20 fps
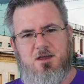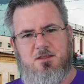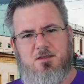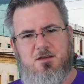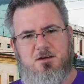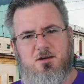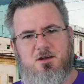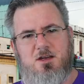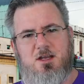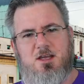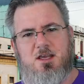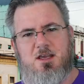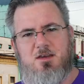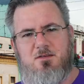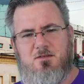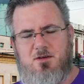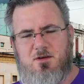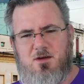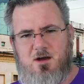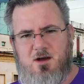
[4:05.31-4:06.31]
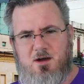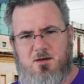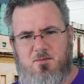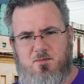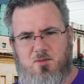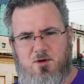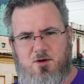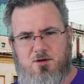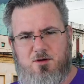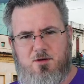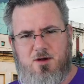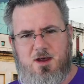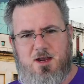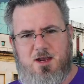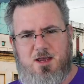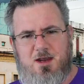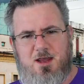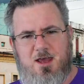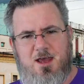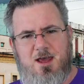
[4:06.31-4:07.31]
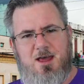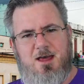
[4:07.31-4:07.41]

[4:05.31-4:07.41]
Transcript: they're going to give you onboard credit.